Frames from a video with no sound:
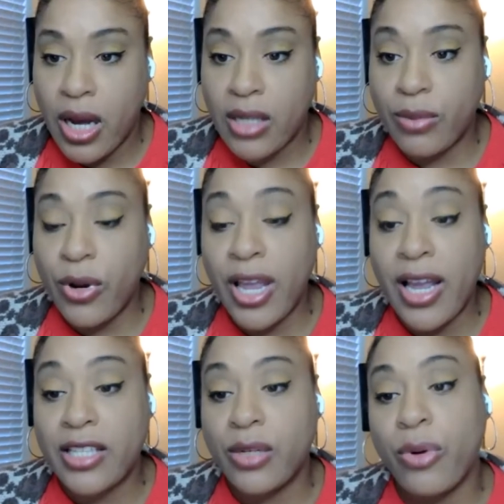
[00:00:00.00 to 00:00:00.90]
Awesome. Okay,
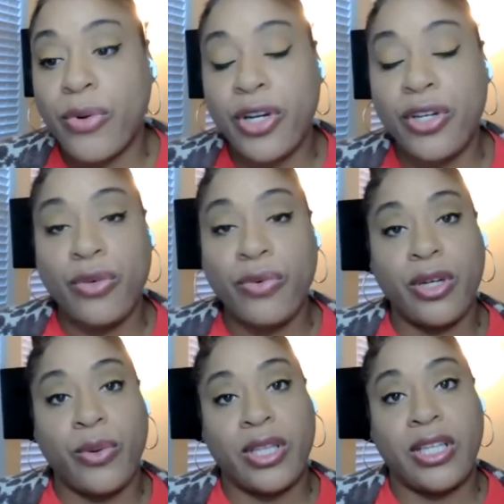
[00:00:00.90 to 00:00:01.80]
guys. So what we're going to do
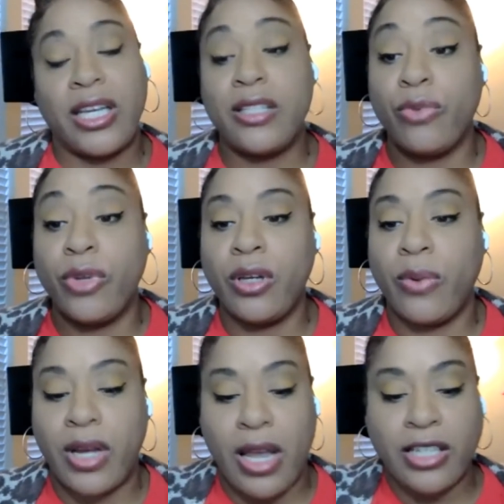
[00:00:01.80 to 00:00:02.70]
really
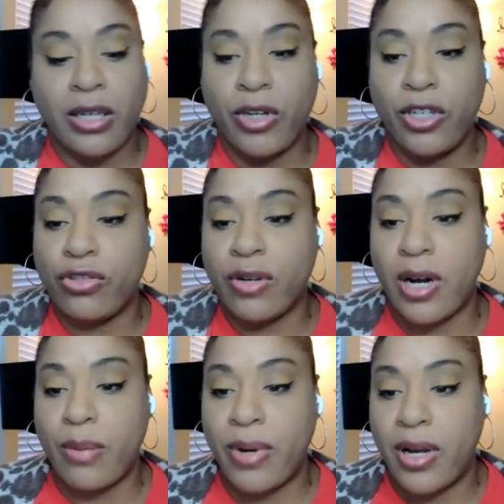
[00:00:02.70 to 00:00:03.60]
quick. Actually, I'm going to
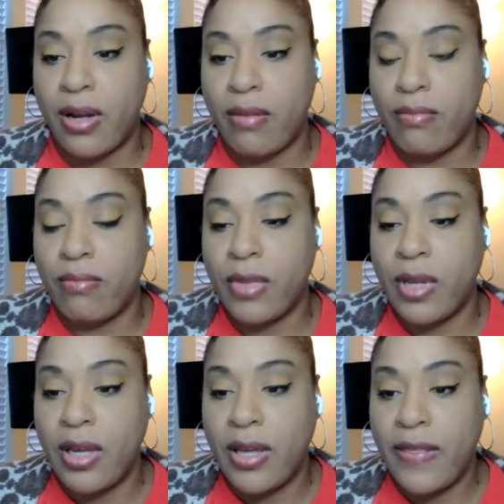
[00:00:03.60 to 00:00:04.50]
drop the
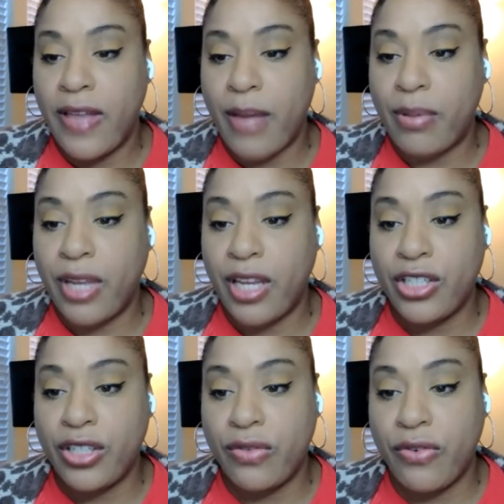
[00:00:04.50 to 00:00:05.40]

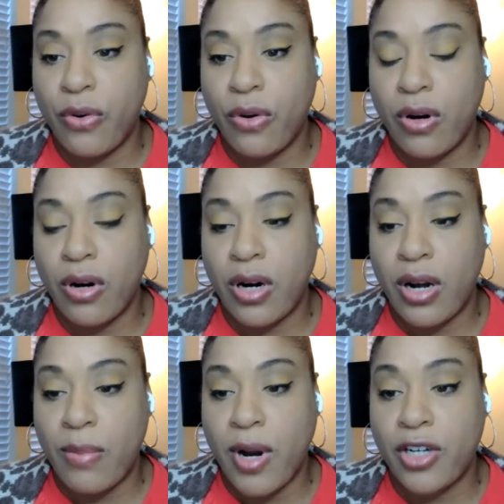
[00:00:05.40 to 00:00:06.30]
application
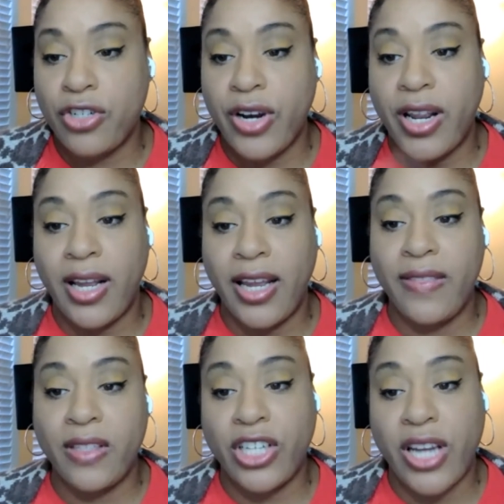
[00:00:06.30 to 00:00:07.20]
for Andre
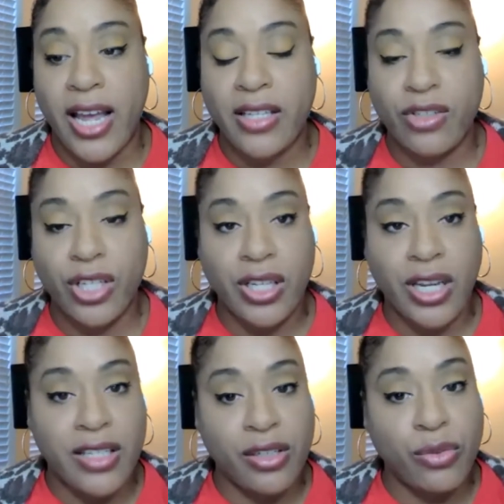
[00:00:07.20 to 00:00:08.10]
in the chat. So just in
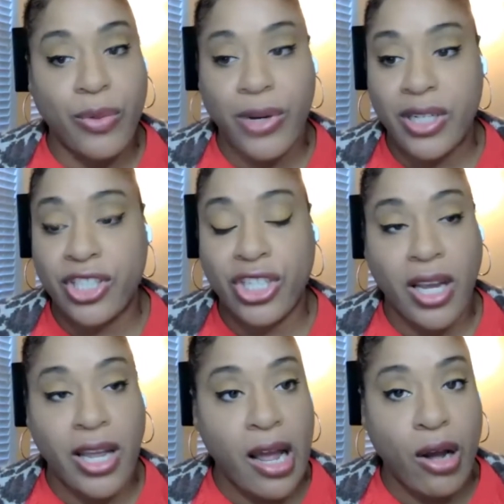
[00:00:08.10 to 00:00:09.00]
case anyone wanted to
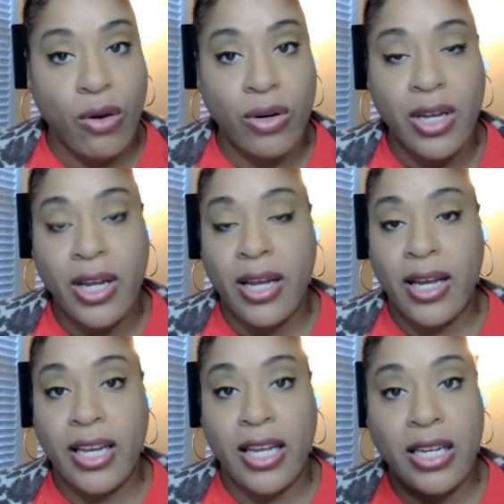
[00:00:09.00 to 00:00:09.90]
check it out.
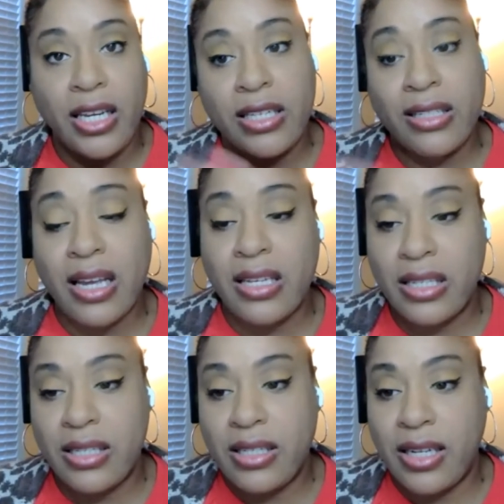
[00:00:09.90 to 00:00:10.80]
Again, he is
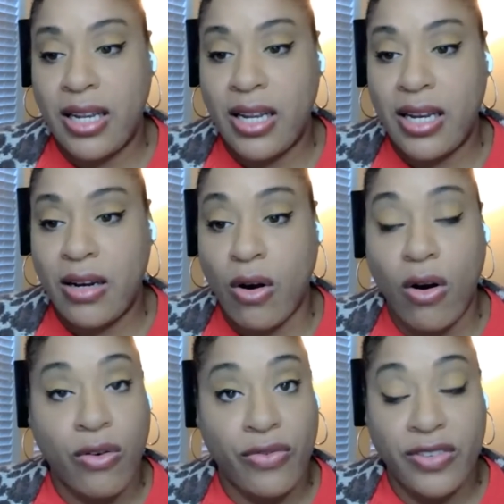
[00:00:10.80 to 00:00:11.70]
licensed in
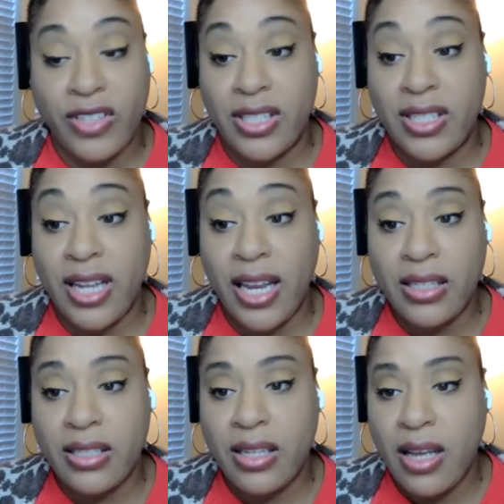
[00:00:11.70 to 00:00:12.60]
all 50
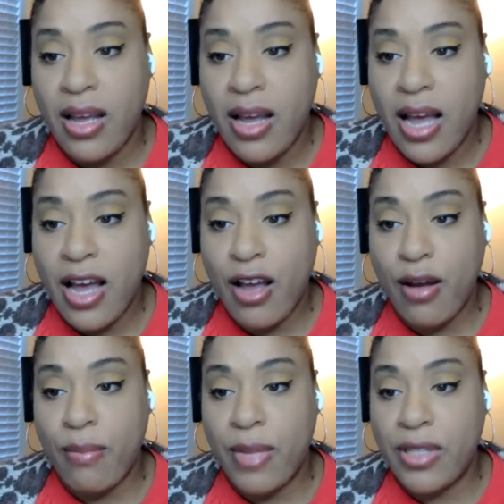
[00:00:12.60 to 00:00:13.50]
states.
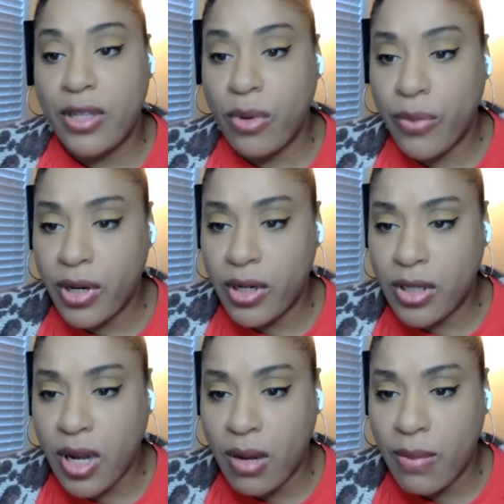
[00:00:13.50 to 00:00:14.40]
And so what we're going to
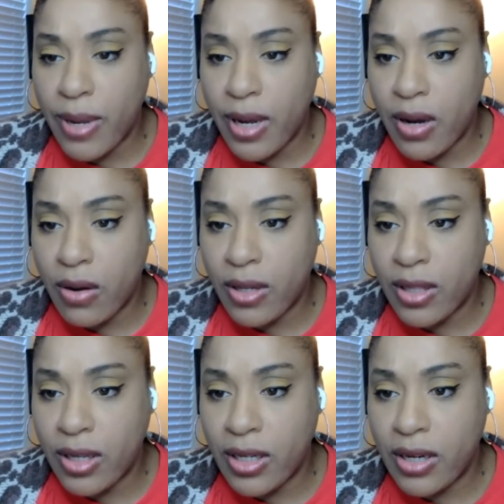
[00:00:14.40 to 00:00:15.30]
talk about, I
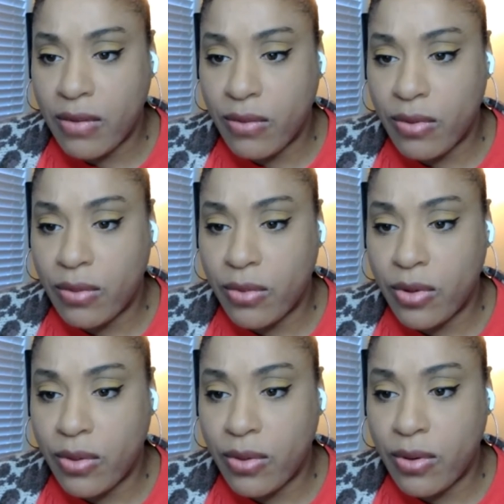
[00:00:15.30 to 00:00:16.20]
think I did have one
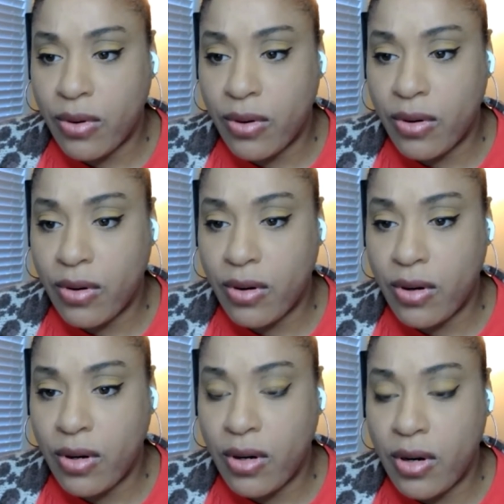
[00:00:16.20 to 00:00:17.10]
more.
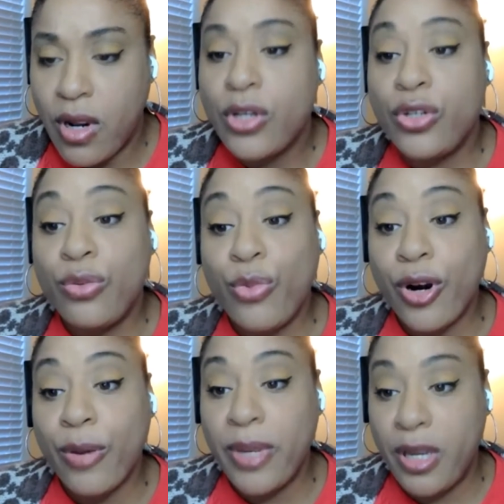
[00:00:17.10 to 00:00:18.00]
Do
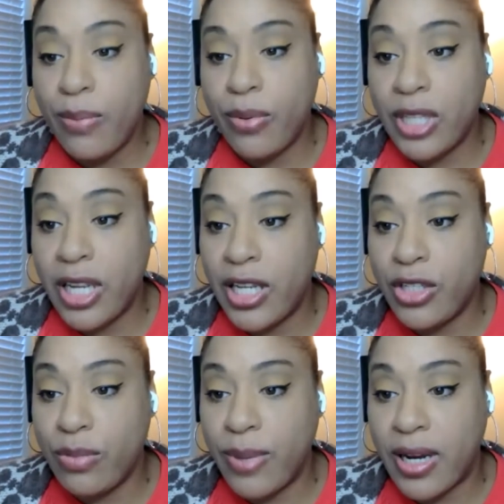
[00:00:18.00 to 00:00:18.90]
more people
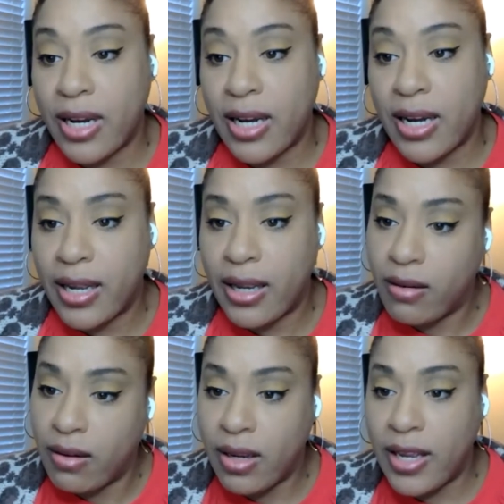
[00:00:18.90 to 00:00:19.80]
tend to
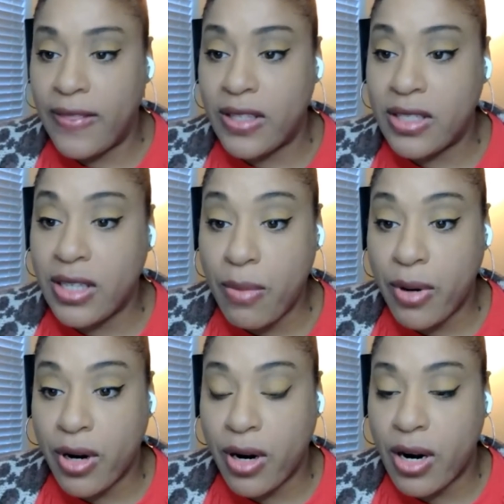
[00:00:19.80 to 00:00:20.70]
buy in the
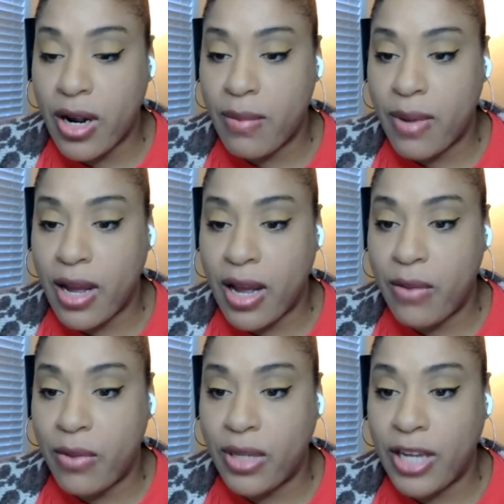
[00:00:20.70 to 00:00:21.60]
summer? I
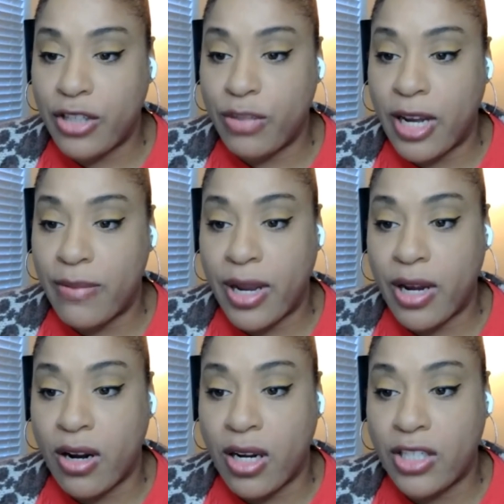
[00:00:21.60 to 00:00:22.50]
would like to buy by
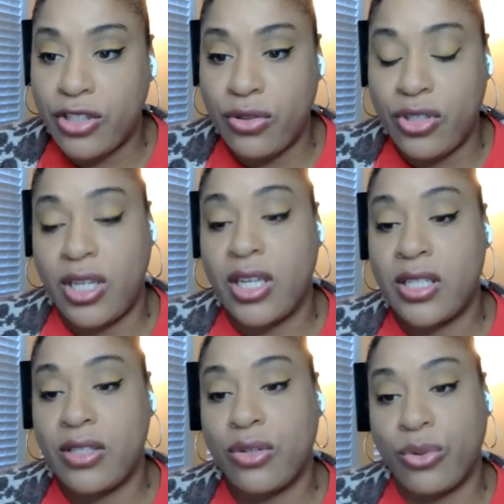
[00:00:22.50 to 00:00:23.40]
August due to
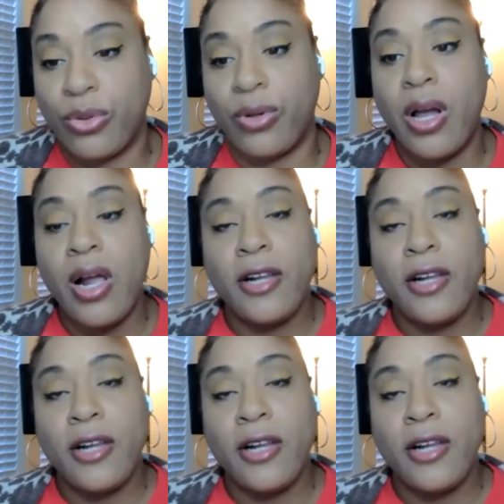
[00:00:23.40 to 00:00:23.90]
kids in school.